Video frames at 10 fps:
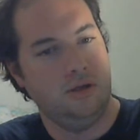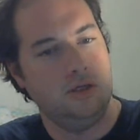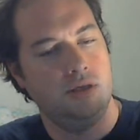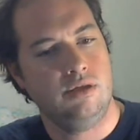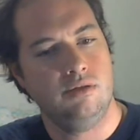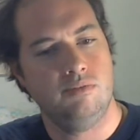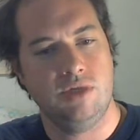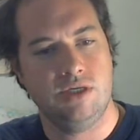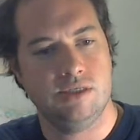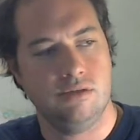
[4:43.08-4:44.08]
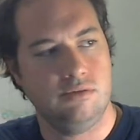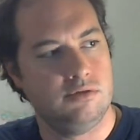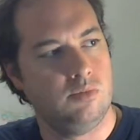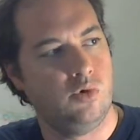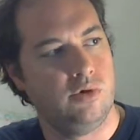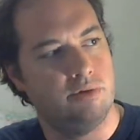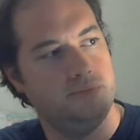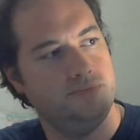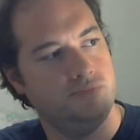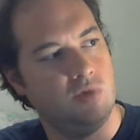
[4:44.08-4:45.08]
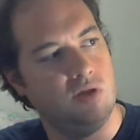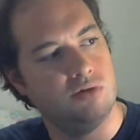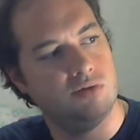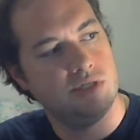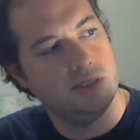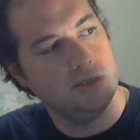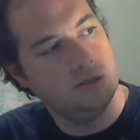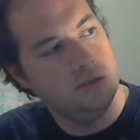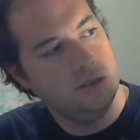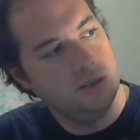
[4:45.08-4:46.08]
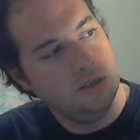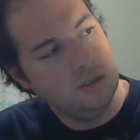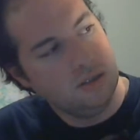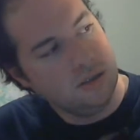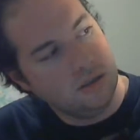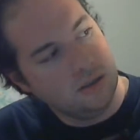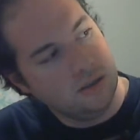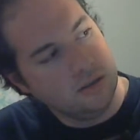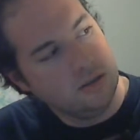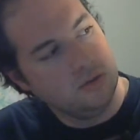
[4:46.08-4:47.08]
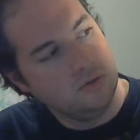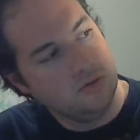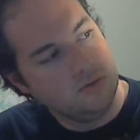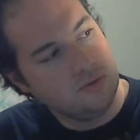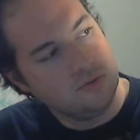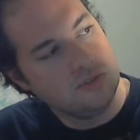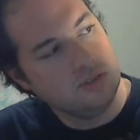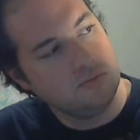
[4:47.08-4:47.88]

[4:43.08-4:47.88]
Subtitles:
and it makes it a little more interesting. You throw